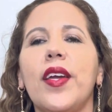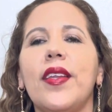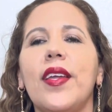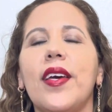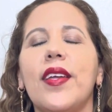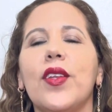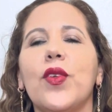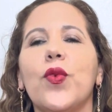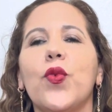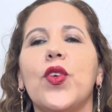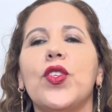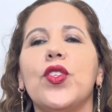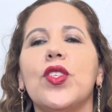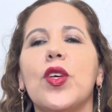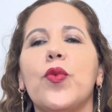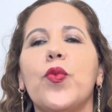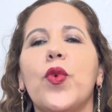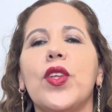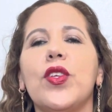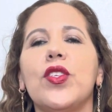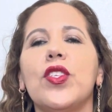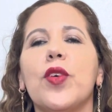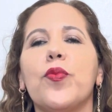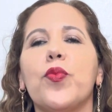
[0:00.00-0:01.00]
That when
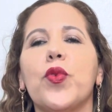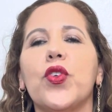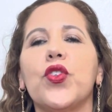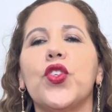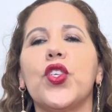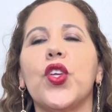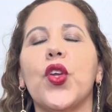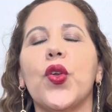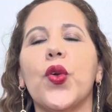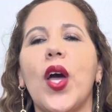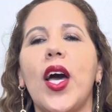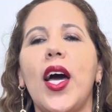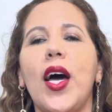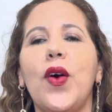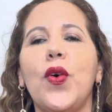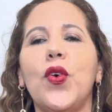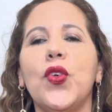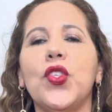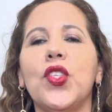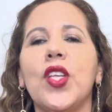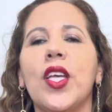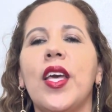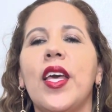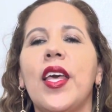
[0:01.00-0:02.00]
someone is approaching your
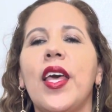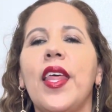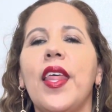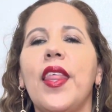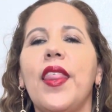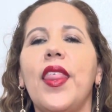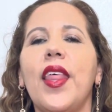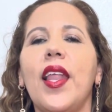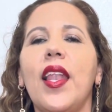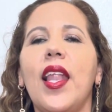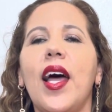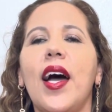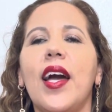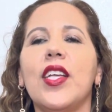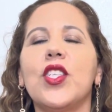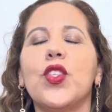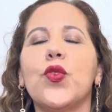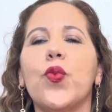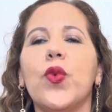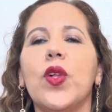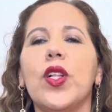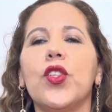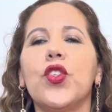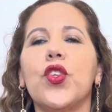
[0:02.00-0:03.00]
house, the lights
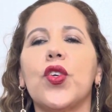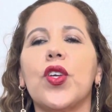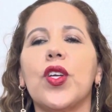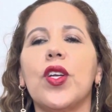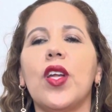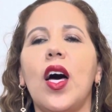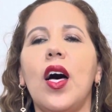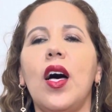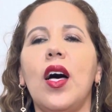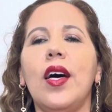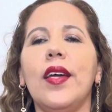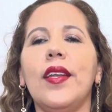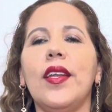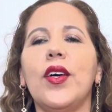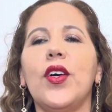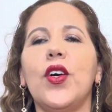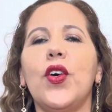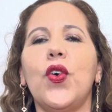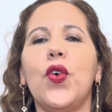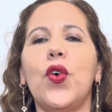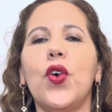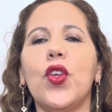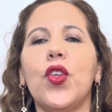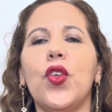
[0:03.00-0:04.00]
will turn on,
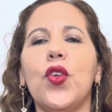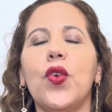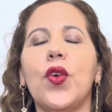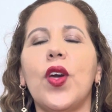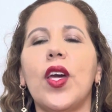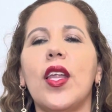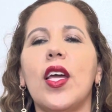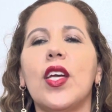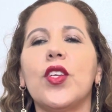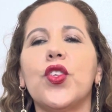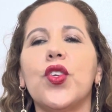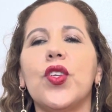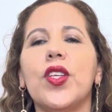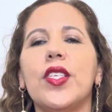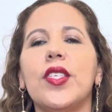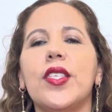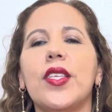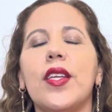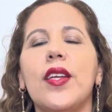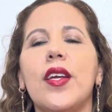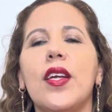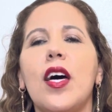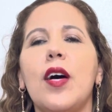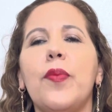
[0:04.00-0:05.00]
or you can actually
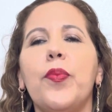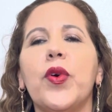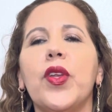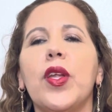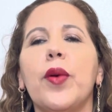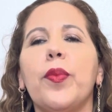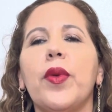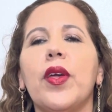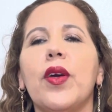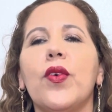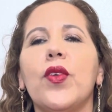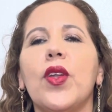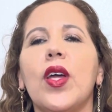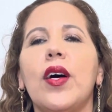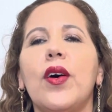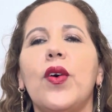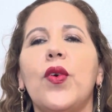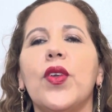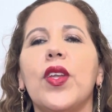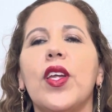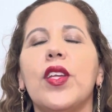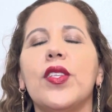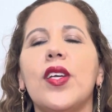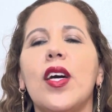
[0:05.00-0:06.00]
set it up on
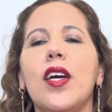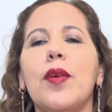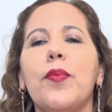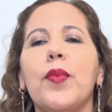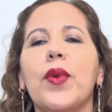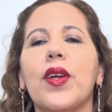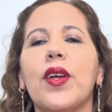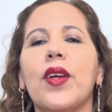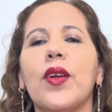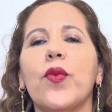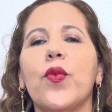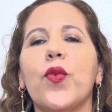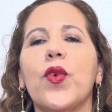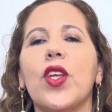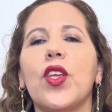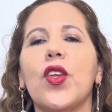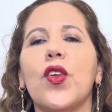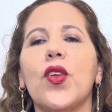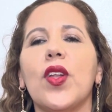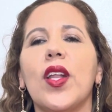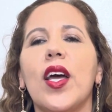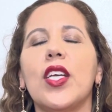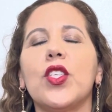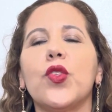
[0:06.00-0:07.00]
a timer where
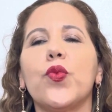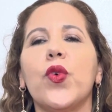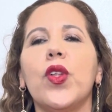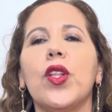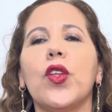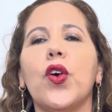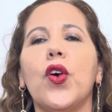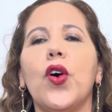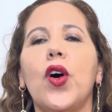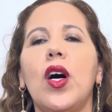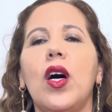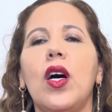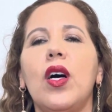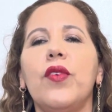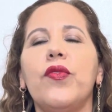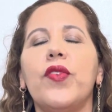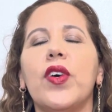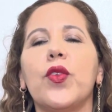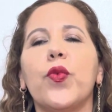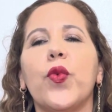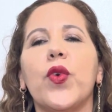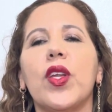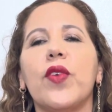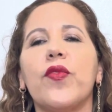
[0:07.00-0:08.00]
your lights will go off at
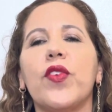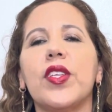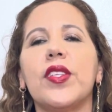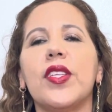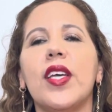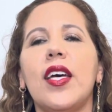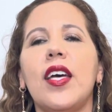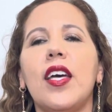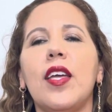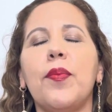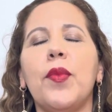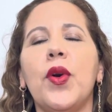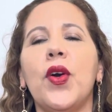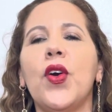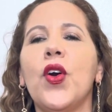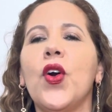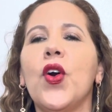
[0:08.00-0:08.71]
whatever time,